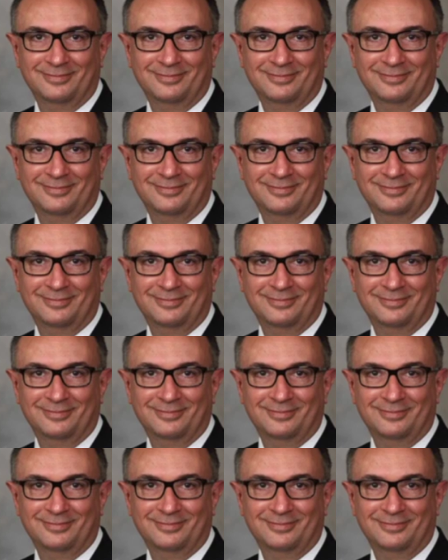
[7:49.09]

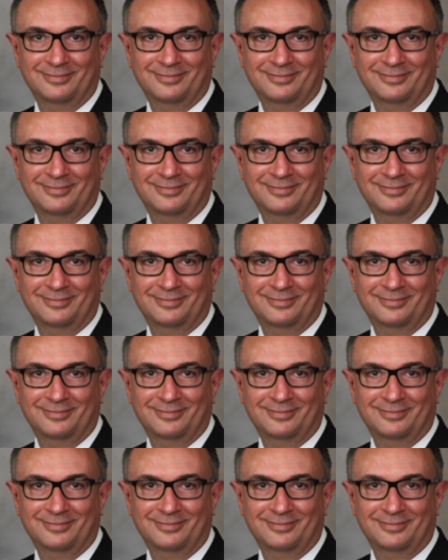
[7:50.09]

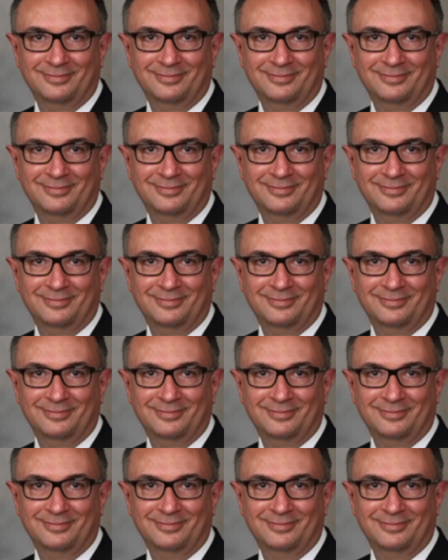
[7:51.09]

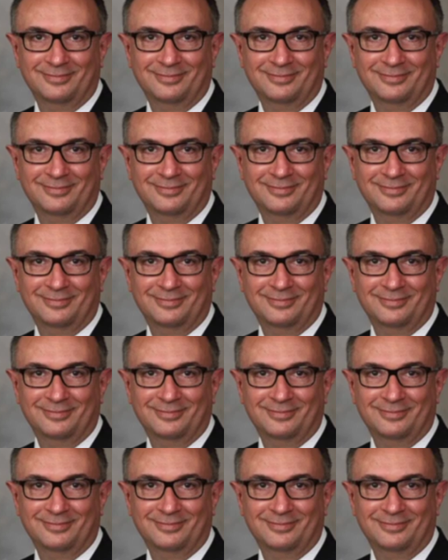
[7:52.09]

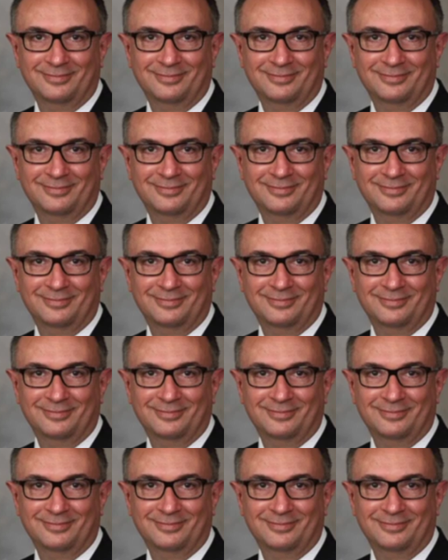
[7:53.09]

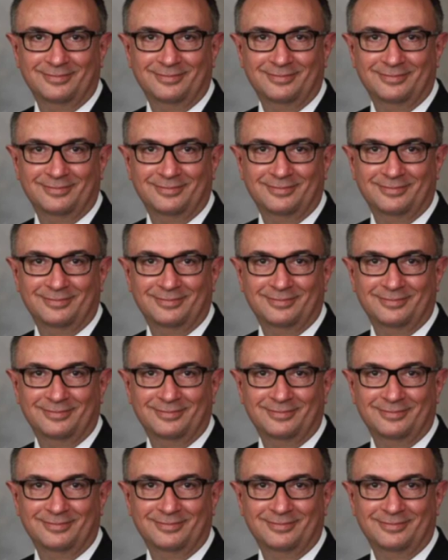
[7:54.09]

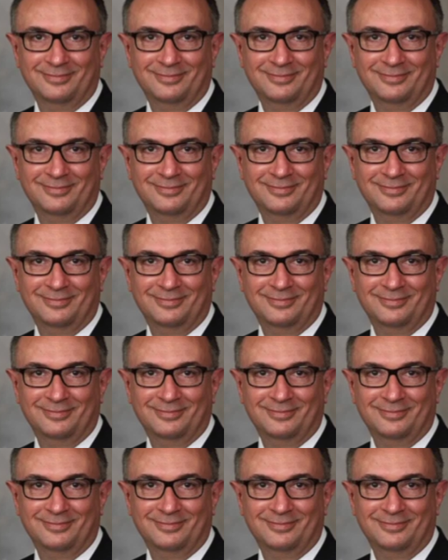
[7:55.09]
[no speech]